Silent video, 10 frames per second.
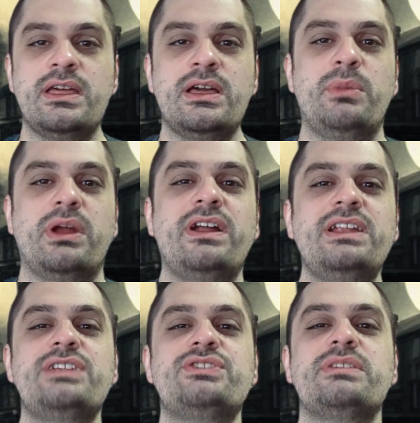But I find it
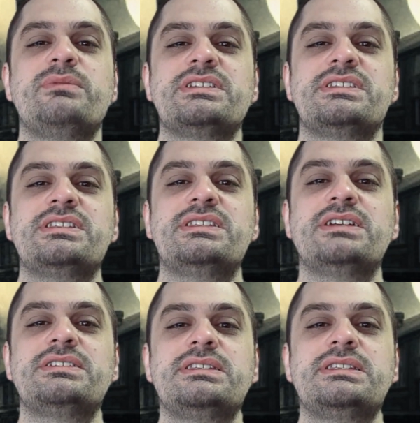interesting because this
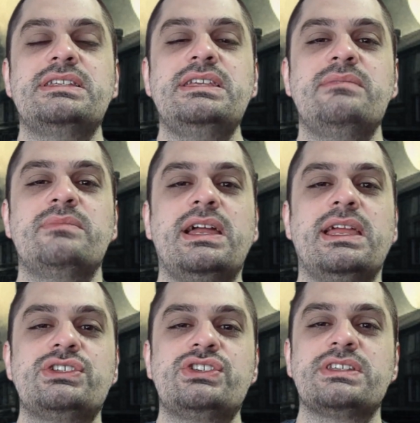doesn't seem like
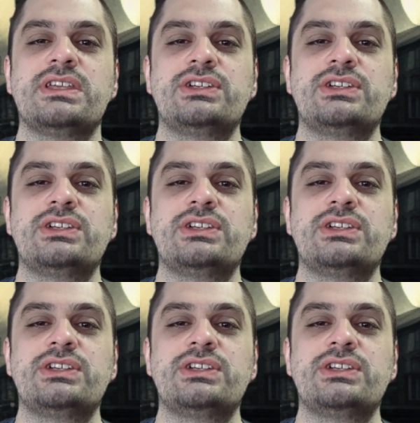it's just like a